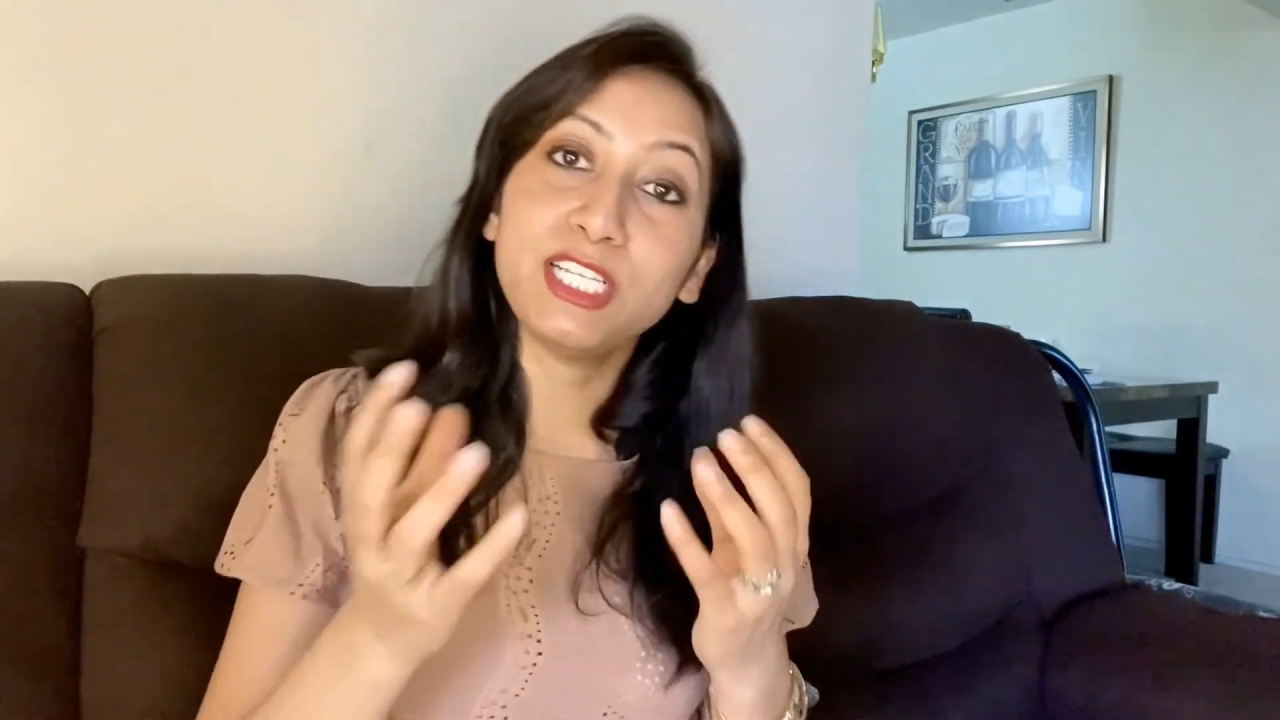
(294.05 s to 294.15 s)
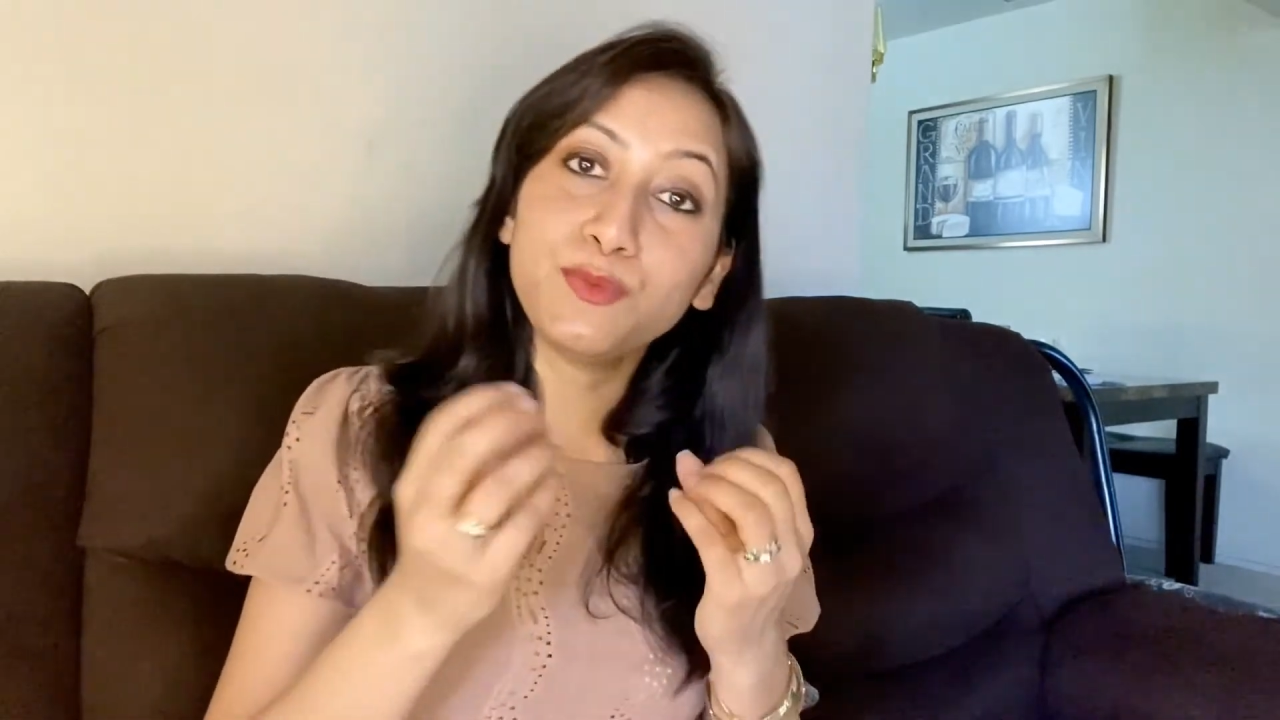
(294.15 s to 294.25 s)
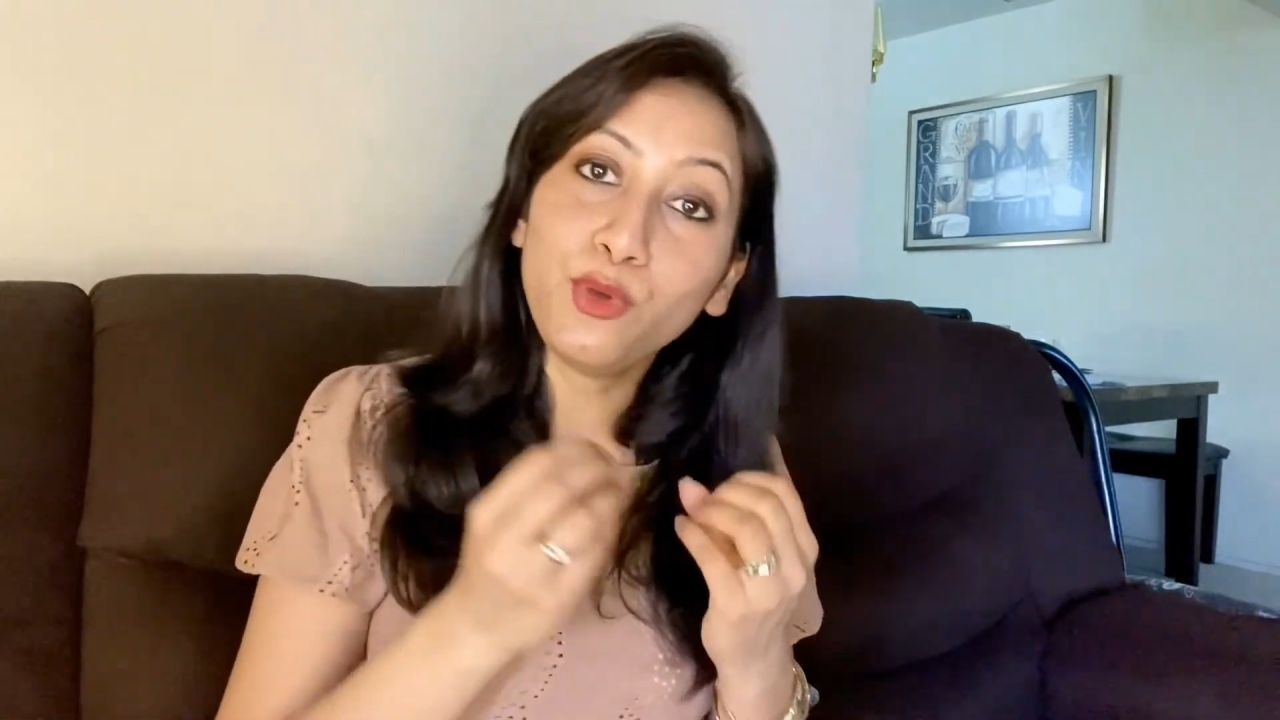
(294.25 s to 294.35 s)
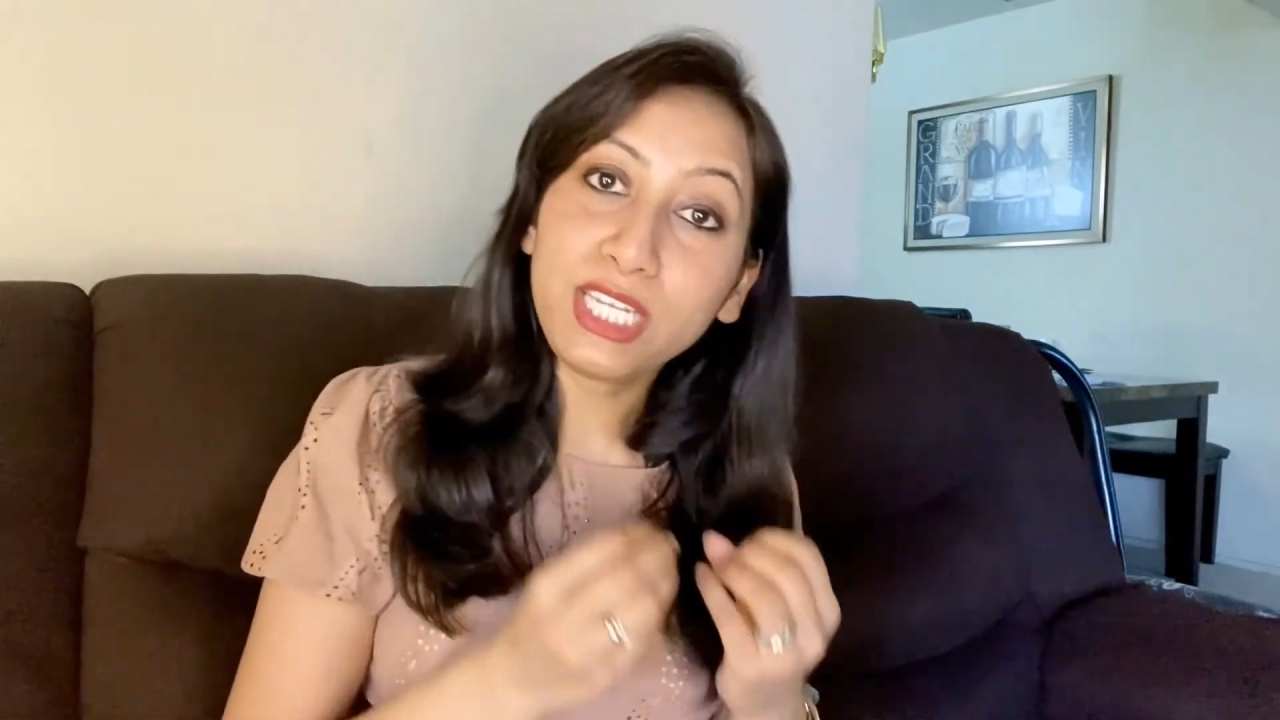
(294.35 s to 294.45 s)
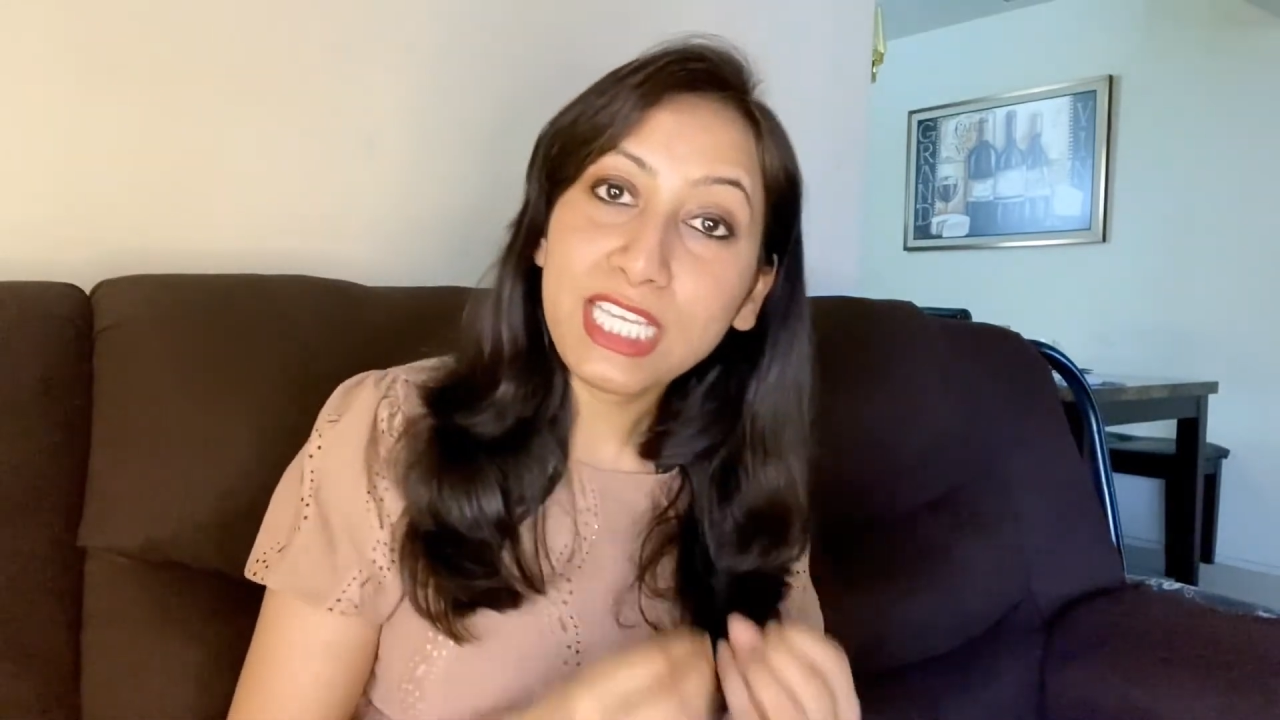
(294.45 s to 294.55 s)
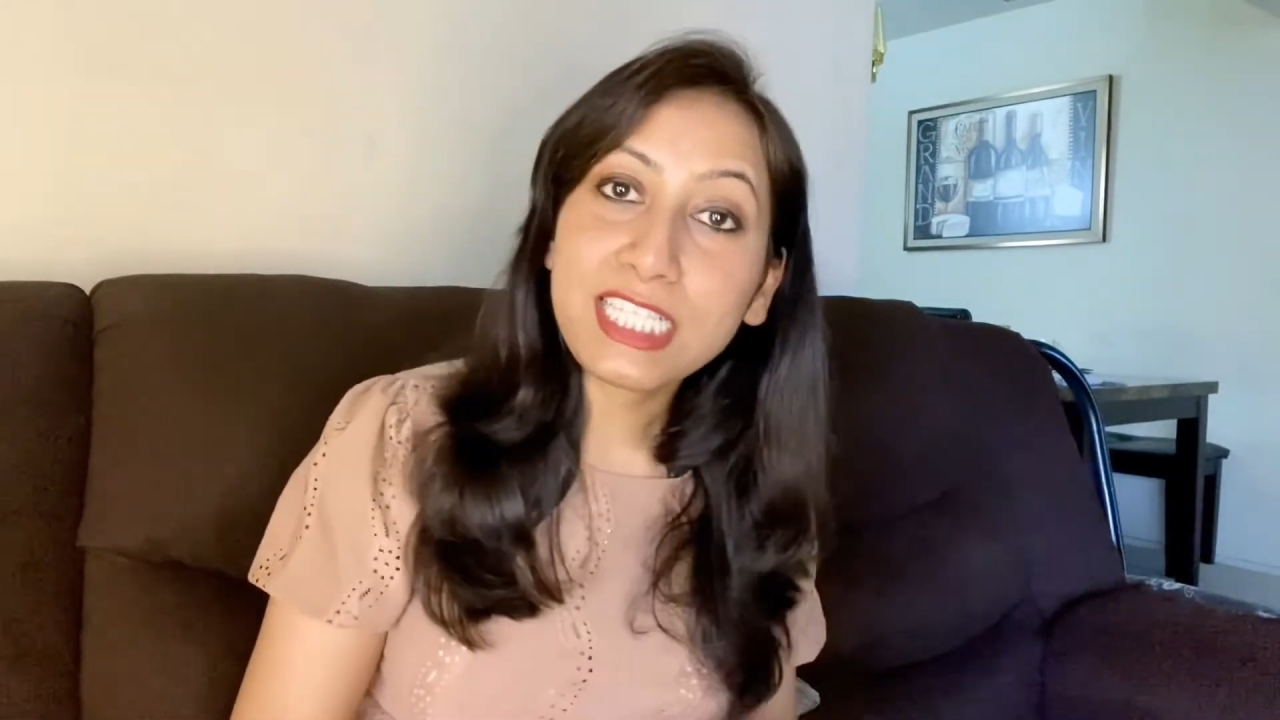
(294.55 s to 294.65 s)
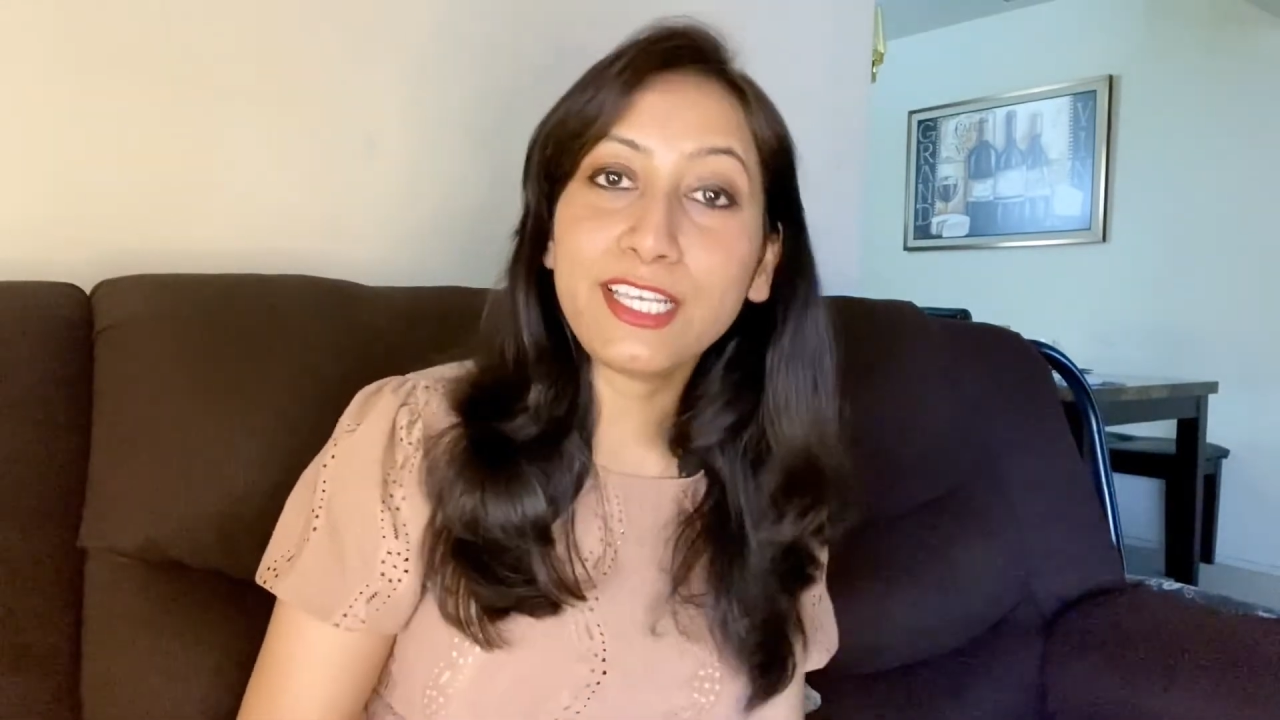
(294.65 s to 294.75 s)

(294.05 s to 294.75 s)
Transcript: more easier